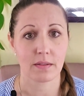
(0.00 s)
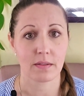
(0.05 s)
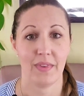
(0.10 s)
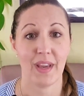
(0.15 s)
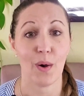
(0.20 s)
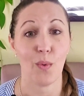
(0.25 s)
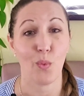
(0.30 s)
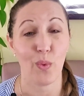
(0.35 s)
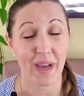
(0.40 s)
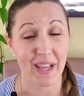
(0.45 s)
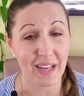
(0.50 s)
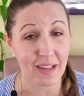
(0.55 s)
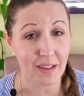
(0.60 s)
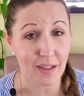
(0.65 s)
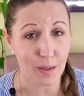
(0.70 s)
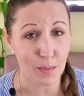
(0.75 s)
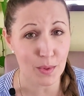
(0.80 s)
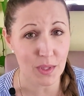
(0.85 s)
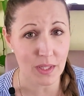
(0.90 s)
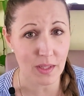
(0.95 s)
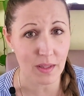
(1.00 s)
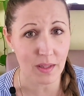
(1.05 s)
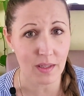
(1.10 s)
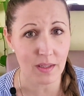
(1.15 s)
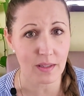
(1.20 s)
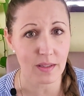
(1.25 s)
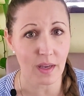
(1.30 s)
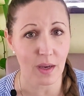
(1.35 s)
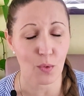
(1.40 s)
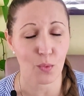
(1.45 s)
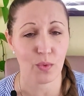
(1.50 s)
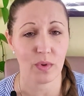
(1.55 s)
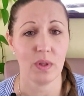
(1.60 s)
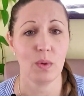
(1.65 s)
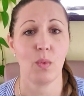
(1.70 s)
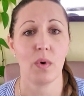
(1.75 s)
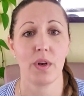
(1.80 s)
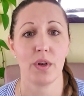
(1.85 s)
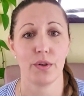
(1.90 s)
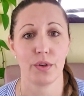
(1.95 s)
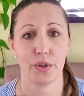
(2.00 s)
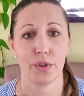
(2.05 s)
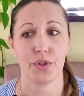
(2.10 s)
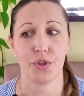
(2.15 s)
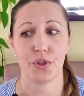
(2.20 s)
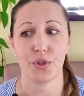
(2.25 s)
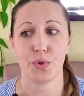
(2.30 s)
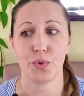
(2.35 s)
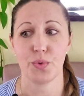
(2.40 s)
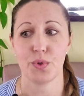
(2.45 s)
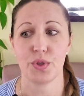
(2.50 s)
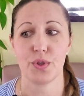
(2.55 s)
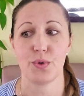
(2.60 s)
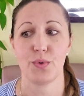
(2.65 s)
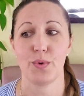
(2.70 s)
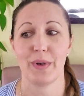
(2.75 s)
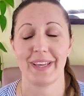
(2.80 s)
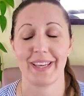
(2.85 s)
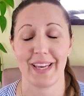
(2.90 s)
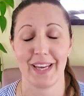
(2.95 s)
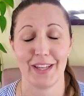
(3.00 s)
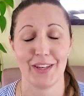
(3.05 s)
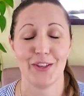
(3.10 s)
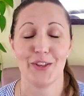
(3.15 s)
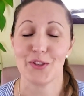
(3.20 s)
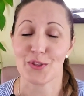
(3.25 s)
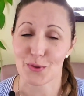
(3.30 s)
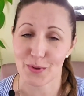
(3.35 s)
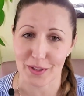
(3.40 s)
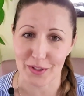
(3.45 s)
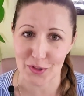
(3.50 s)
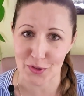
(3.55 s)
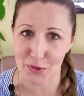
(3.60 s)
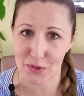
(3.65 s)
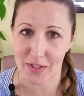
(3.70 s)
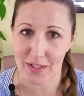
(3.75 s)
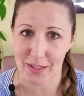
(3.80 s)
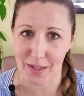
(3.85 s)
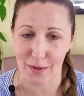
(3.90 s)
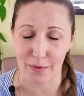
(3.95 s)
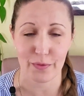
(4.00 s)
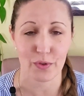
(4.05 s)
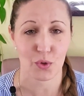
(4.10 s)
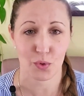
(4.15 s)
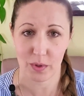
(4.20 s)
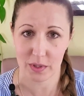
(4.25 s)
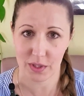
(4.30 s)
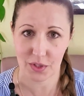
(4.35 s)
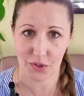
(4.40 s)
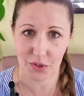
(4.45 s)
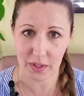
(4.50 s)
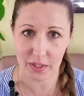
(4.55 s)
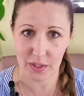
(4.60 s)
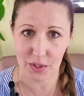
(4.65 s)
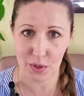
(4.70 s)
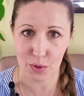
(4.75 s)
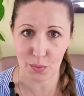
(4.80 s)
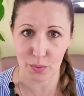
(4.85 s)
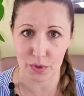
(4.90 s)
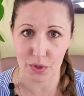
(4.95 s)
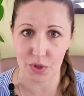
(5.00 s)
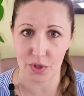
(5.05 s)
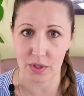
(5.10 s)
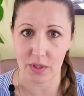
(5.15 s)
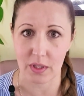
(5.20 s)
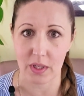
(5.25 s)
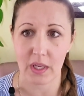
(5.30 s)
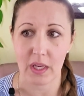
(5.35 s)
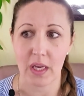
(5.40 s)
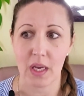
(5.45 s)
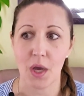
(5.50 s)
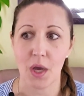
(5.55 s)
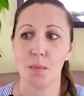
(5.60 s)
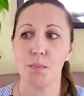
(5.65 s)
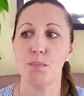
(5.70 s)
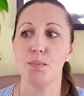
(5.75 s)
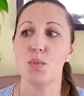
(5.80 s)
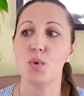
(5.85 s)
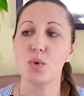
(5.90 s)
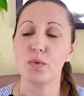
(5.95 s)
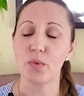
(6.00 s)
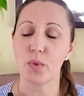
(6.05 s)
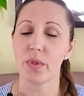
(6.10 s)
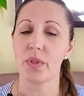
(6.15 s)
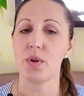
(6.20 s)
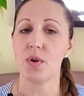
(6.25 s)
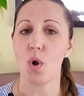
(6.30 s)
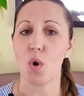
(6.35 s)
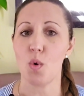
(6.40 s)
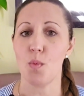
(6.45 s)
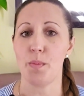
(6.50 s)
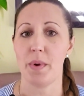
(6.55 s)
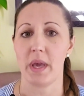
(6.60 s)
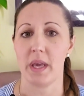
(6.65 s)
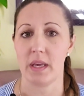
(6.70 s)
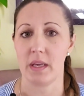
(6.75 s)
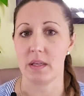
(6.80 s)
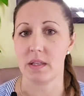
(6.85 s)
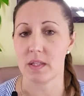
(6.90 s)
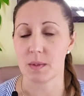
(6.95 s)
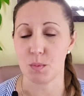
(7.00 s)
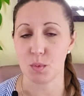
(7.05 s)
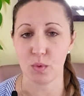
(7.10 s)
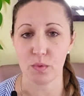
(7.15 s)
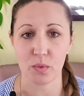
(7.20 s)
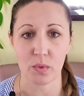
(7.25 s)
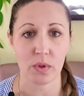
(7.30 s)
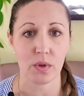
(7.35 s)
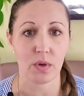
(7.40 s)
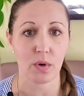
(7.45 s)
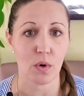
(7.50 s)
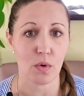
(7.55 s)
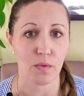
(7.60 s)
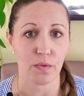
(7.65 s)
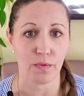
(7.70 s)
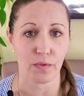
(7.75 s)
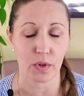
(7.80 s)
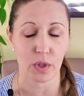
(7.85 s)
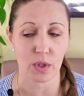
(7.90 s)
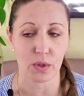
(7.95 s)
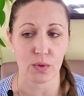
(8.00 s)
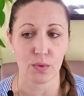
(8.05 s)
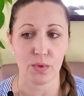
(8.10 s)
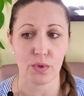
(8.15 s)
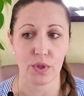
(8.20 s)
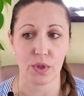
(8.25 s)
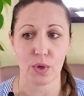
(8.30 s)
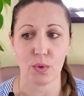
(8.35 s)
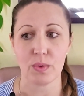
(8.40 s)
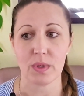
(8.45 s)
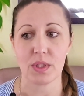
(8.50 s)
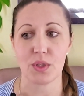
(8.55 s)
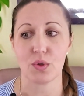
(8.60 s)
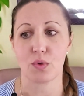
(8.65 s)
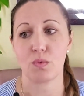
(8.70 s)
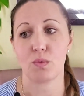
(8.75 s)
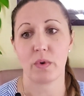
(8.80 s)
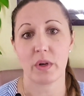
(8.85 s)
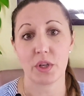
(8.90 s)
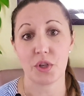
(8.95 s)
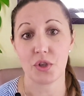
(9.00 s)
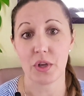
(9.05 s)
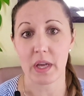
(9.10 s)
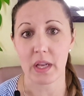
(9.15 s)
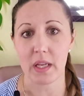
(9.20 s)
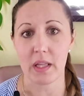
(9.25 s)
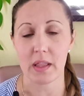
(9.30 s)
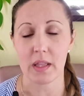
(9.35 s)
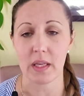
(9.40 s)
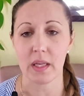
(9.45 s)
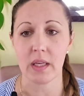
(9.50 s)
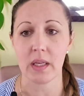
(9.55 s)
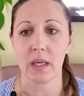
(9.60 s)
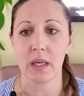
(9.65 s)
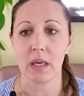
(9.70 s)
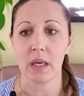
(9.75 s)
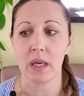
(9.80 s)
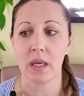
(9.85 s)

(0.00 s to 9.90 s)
Now, when it comes to this, I really want to urge you to again, trust yourself, trust your intuition, move with your own pace, move with your own flow. You don't need to rush anything.